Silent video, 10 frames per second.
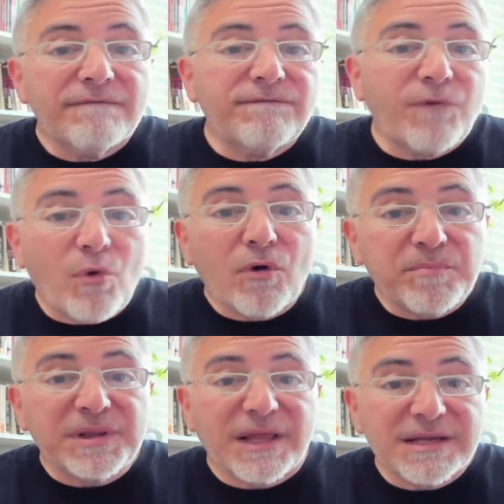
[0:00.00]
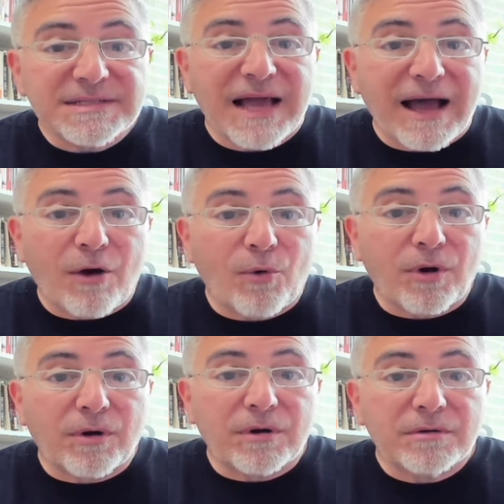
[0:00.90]
4+
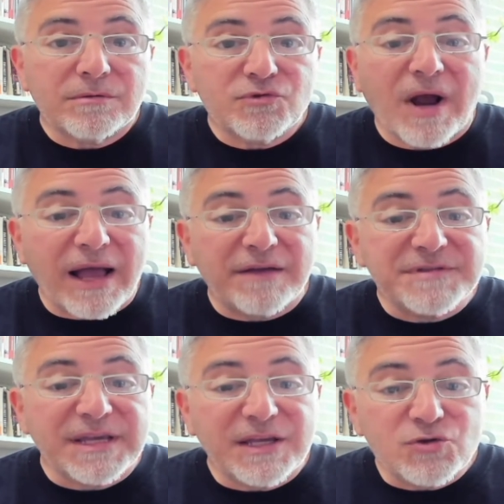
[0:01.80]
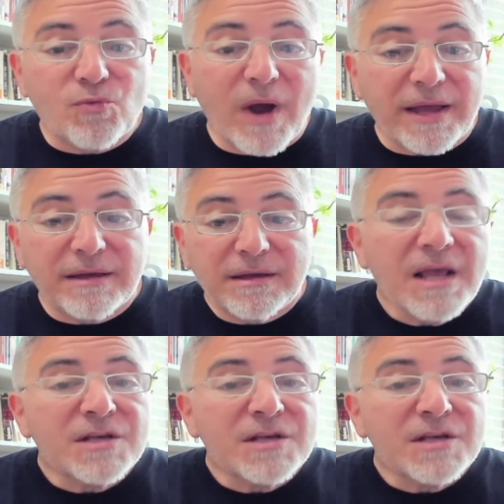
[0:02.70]
hour drives each way.